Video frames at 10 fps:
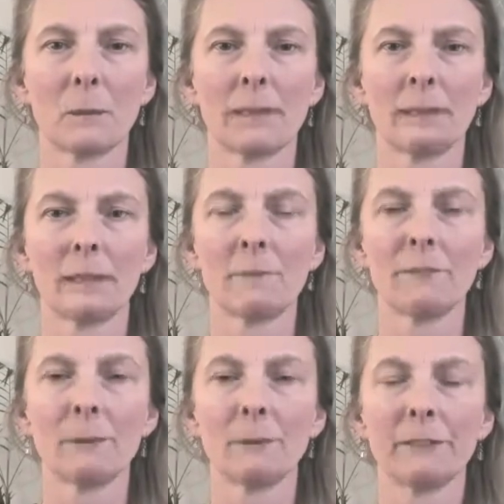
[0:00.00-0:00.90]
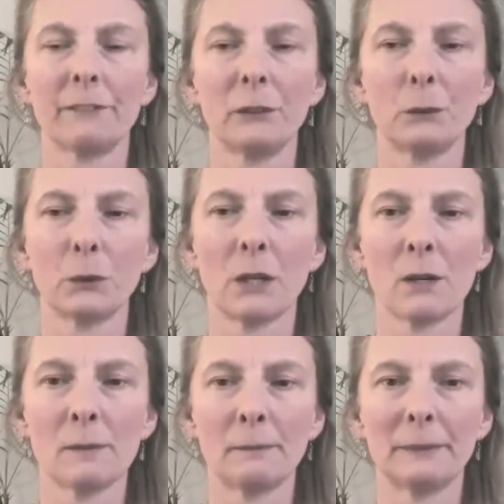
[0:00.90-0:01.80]
Where's comfortable for your
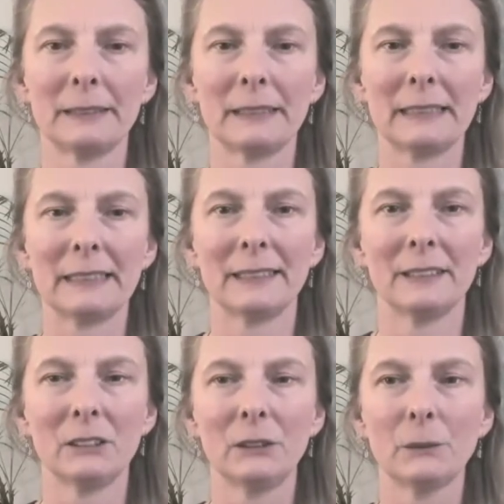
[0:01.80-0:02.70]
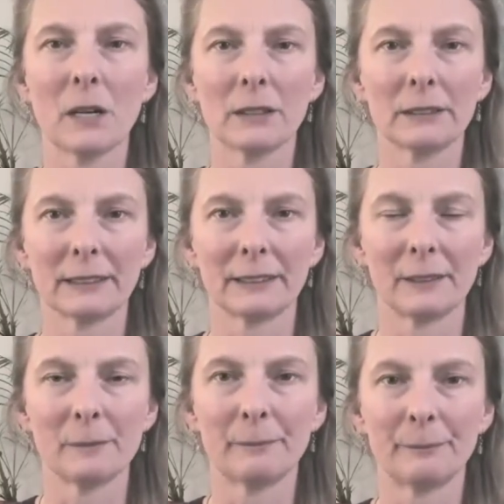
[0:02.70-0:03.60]
arms? Do ask
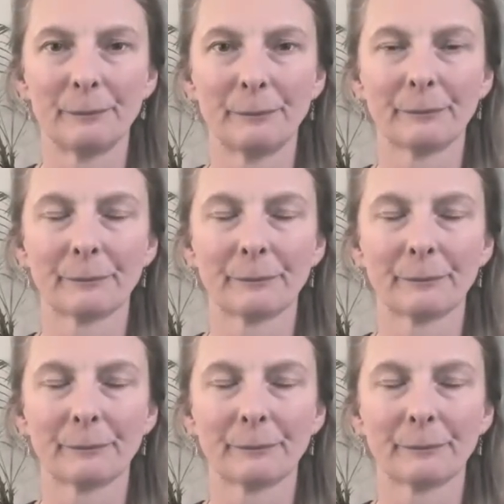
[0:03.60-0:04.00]
them.